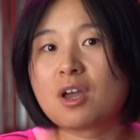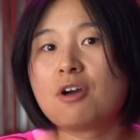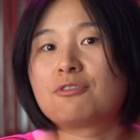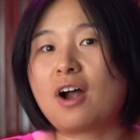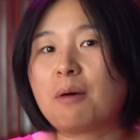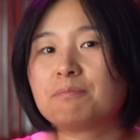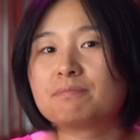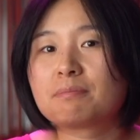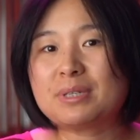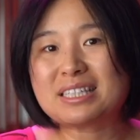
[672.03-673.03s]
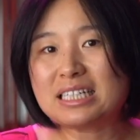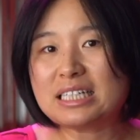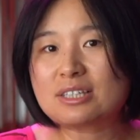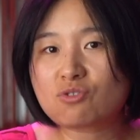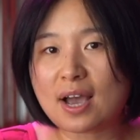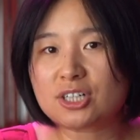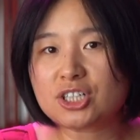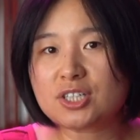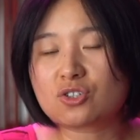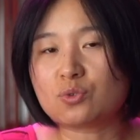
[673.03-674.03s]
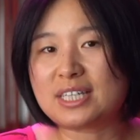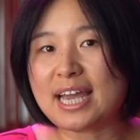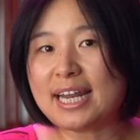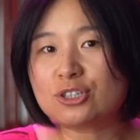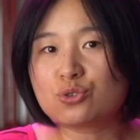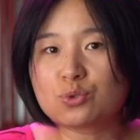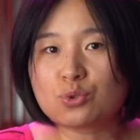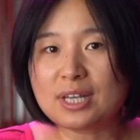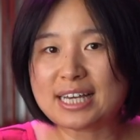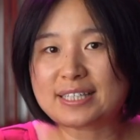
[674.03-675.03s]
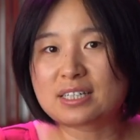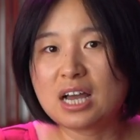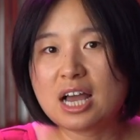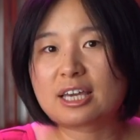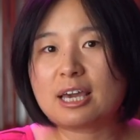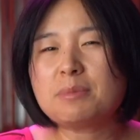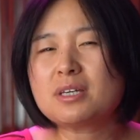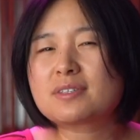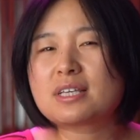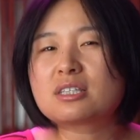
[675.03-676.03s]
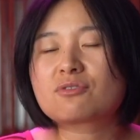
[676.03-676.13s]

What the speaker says: from business strategies to daily to-do lists, gave me a sense of